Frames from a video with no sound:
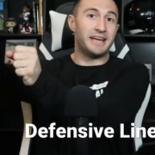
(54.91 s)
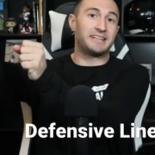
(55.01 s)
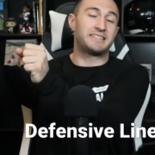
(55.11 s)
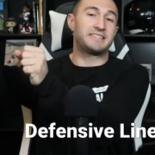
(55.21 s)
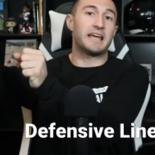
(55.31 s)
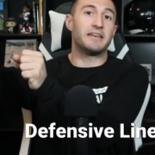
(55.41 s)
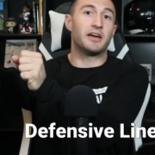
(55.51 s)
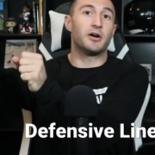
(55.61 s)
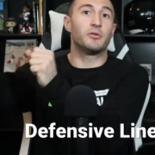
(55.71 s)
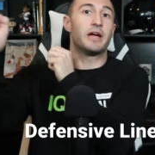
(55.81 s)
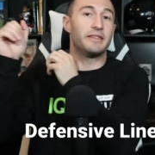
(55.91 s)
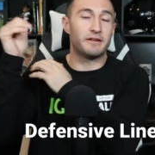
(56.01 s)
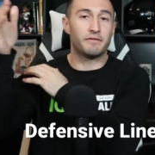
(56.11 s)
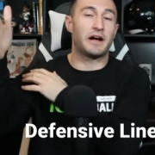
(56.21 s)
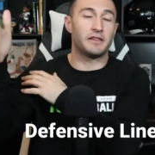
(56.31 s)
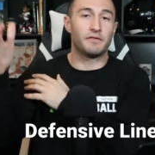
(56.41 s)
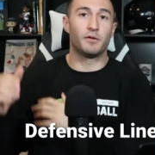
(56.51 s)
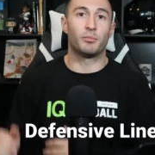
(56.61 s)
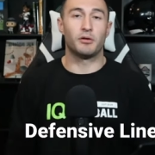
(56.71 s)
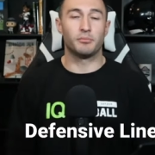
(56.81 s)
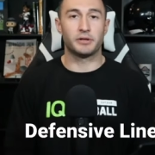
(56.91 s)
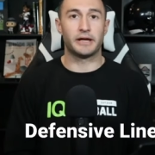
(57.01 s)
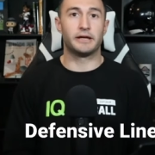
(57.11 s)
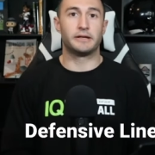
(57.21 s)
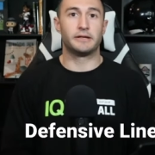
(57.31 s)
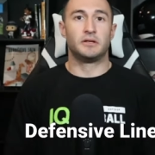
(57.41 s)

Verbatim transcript: extend out, and then find the football and play it.